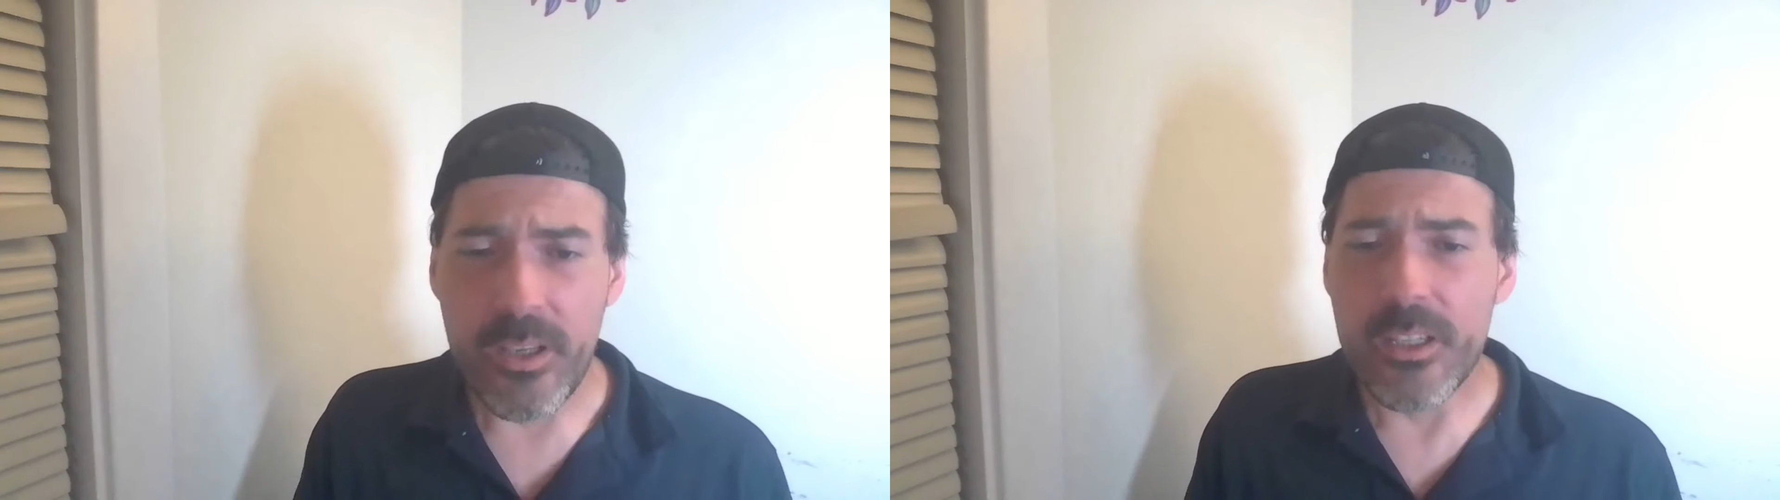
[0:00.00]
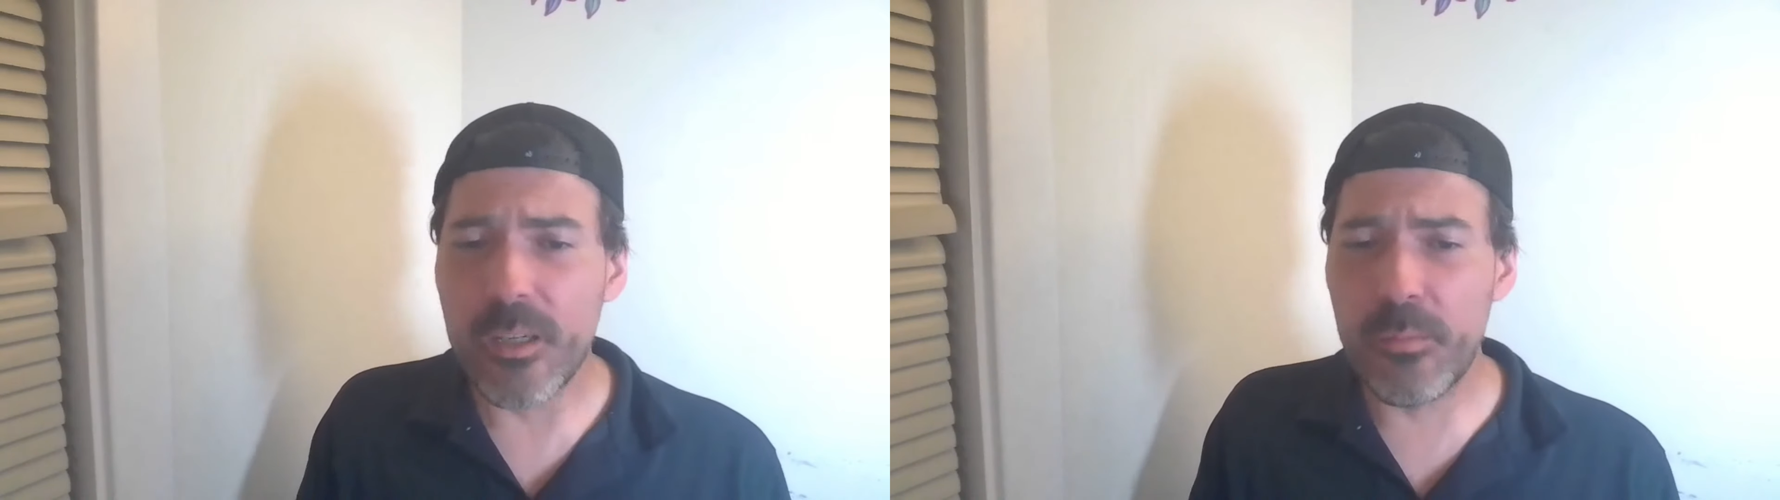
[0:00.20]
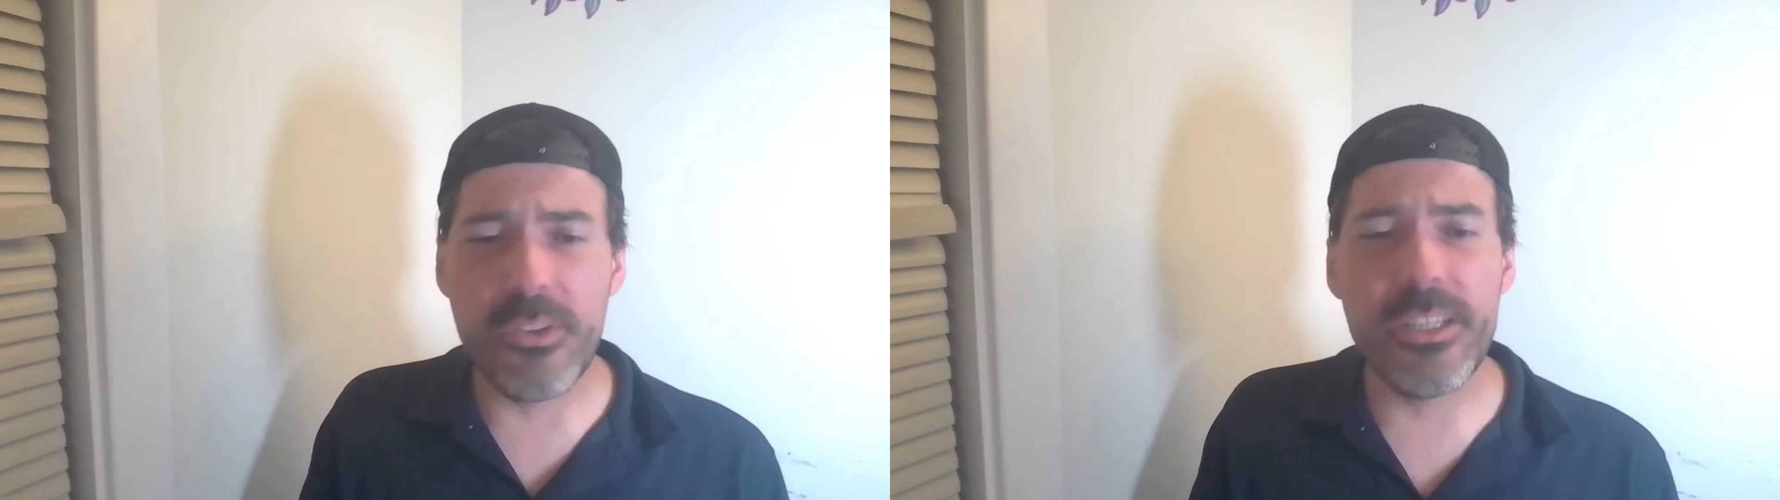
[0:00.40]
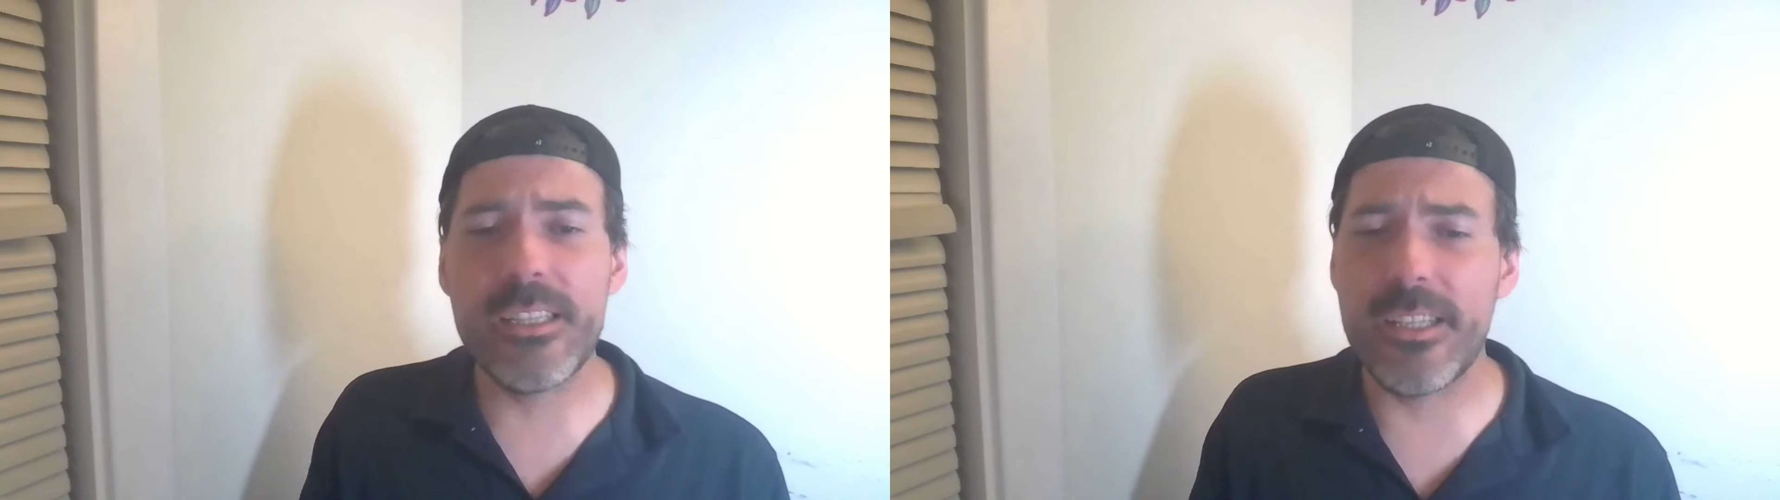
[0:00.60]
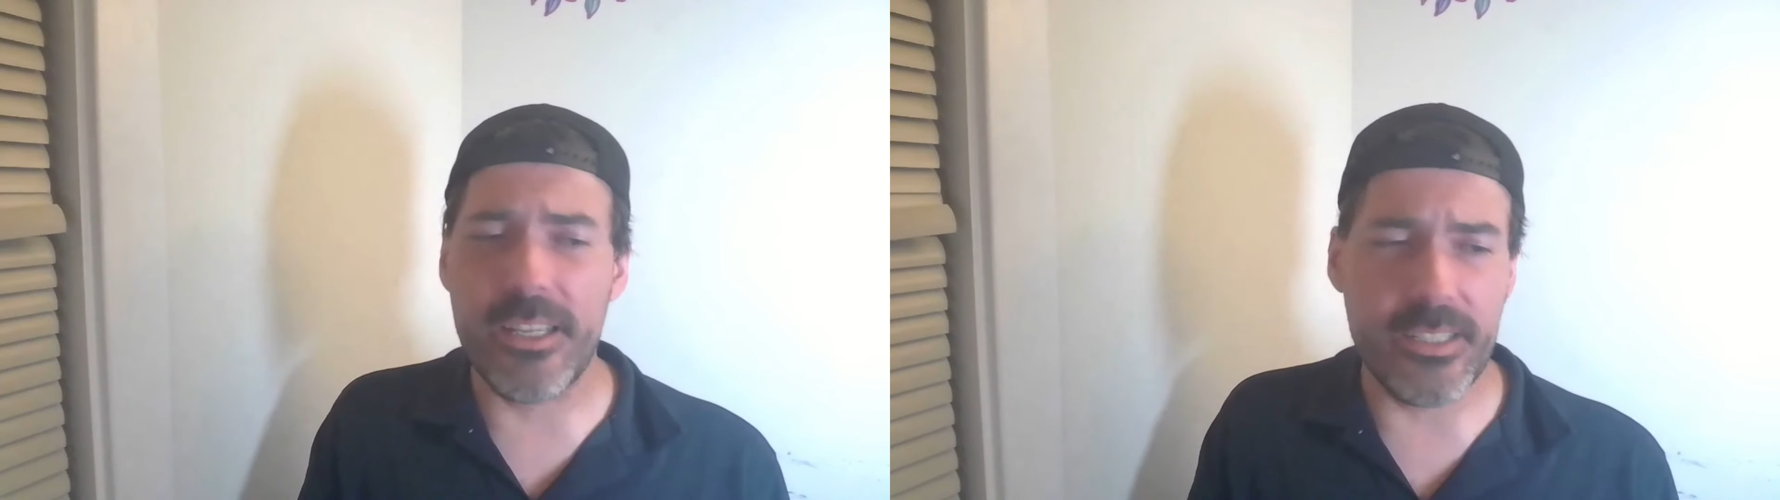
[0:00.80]

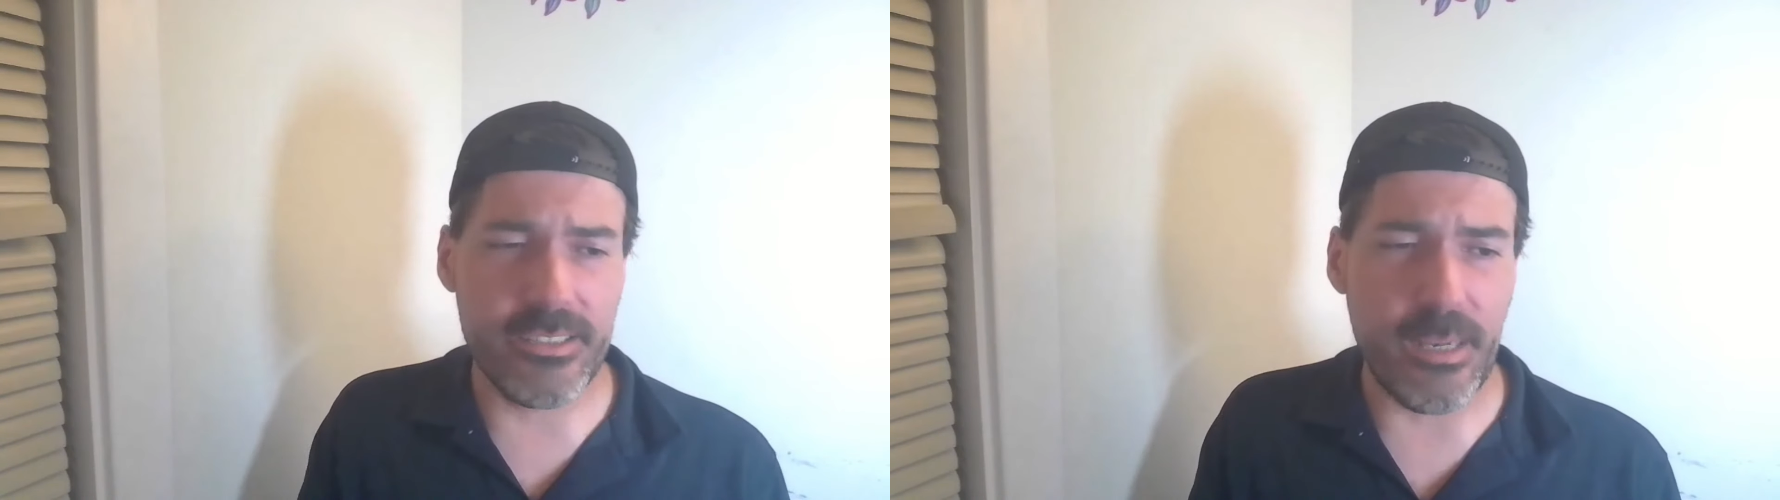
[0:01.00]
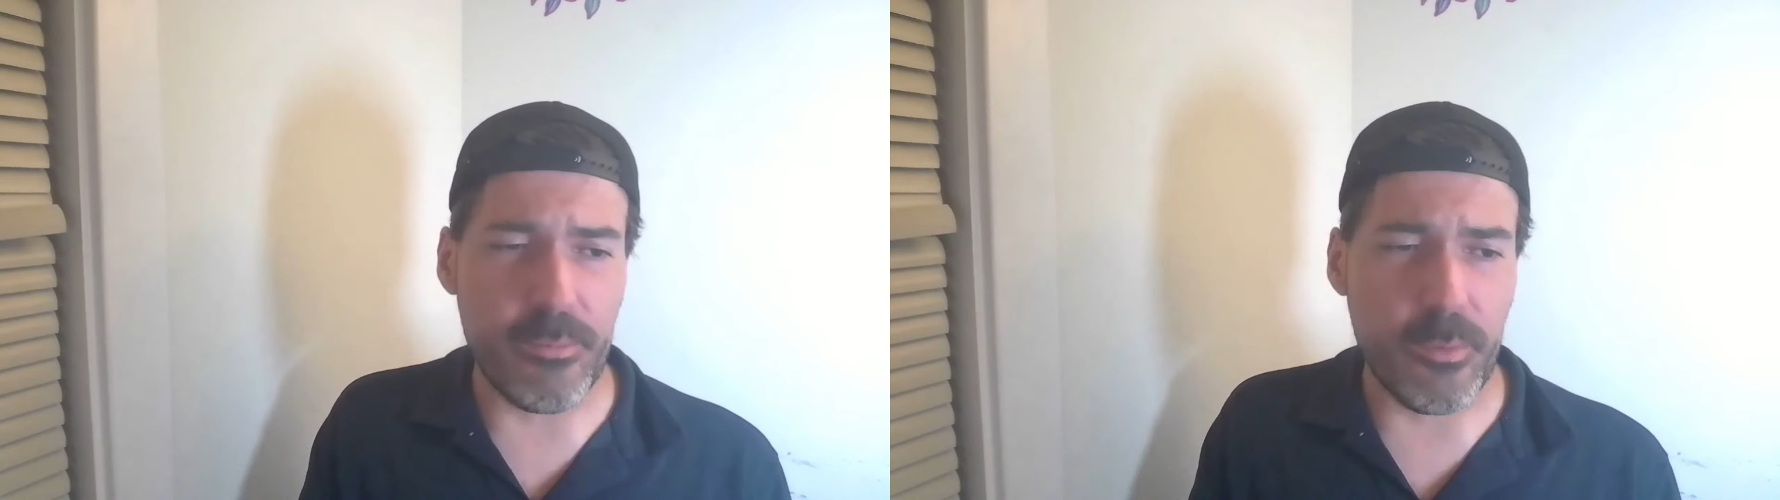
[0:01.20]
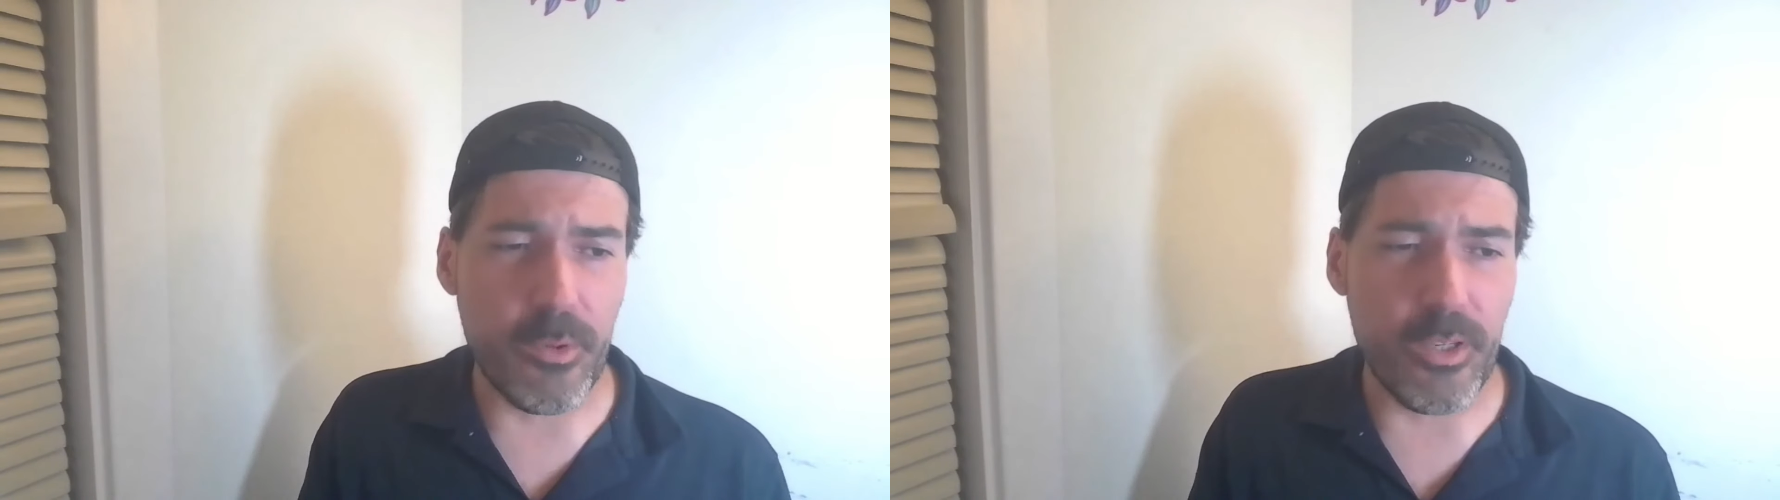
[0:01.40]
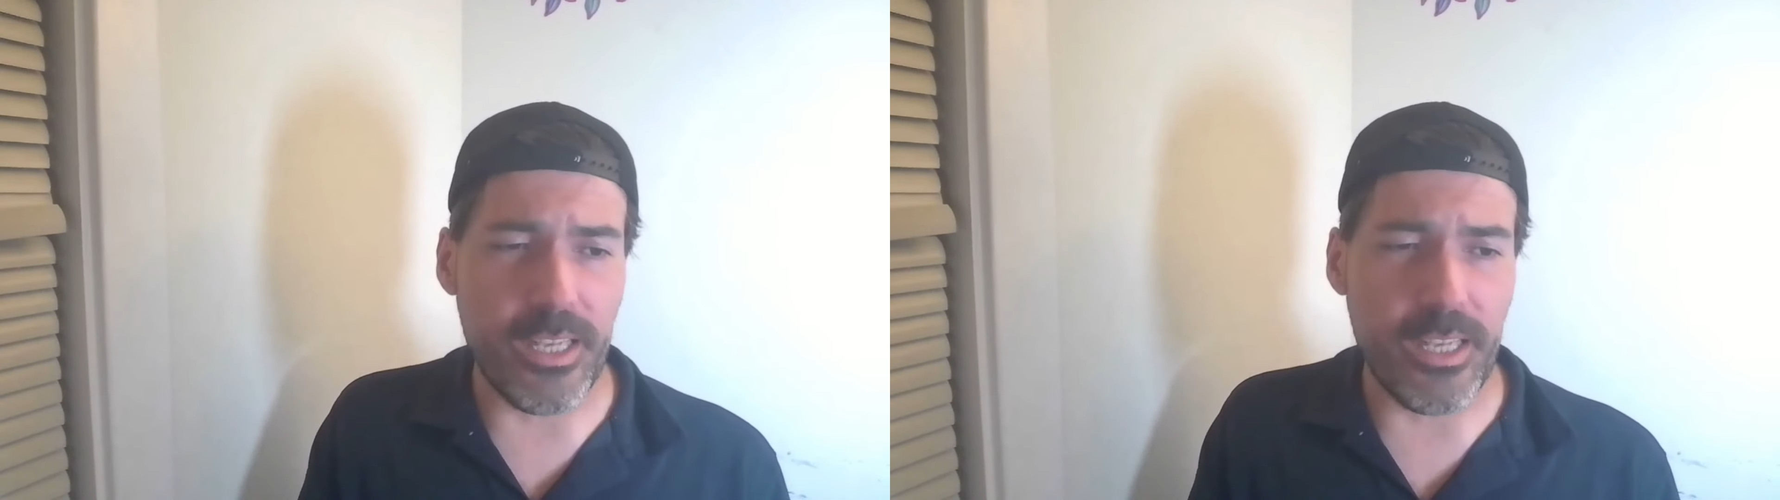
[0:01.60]
Completely unacceptable.